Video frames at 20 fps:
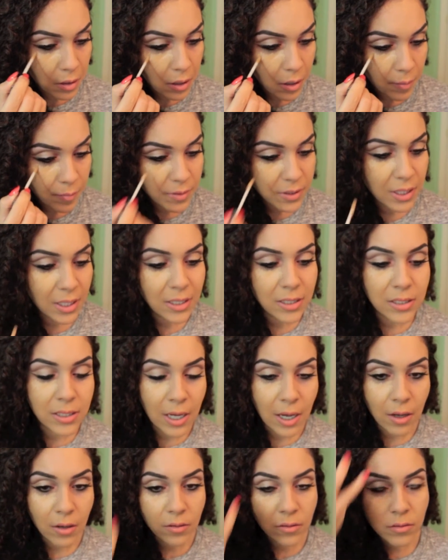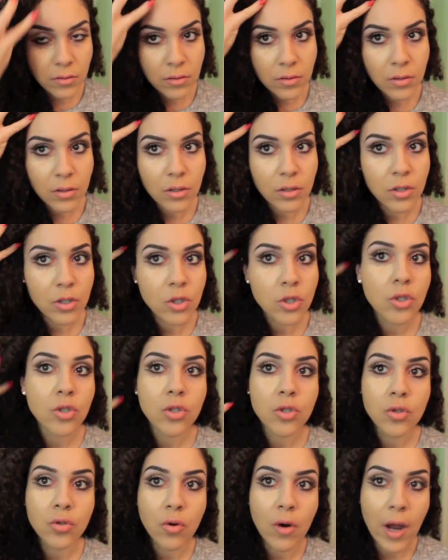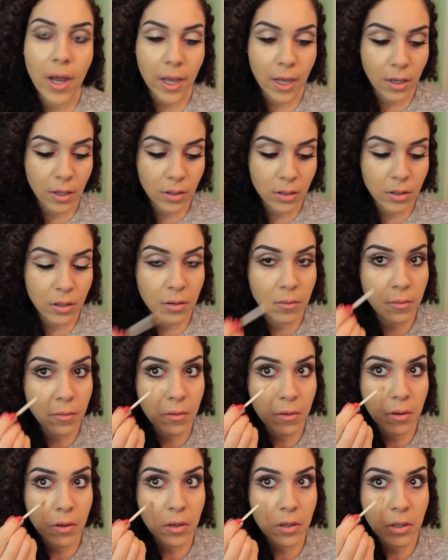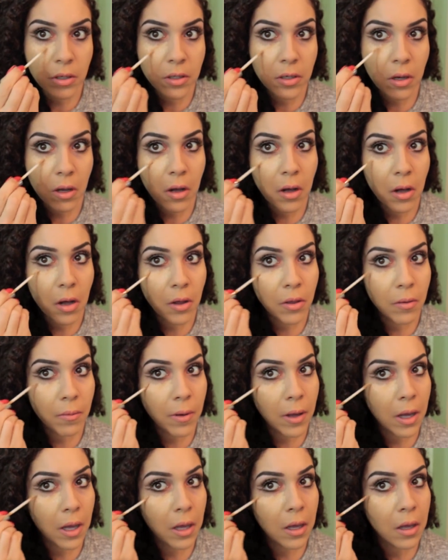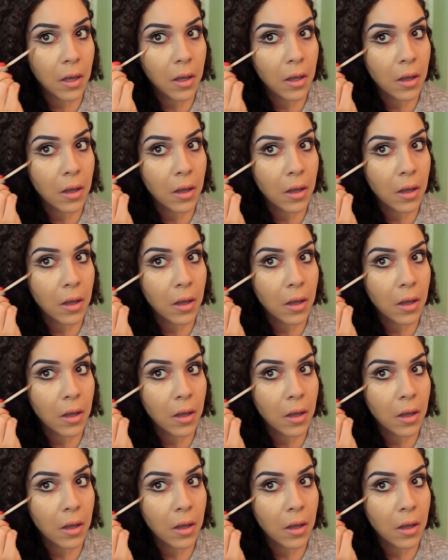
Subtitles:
upside down triangle all the way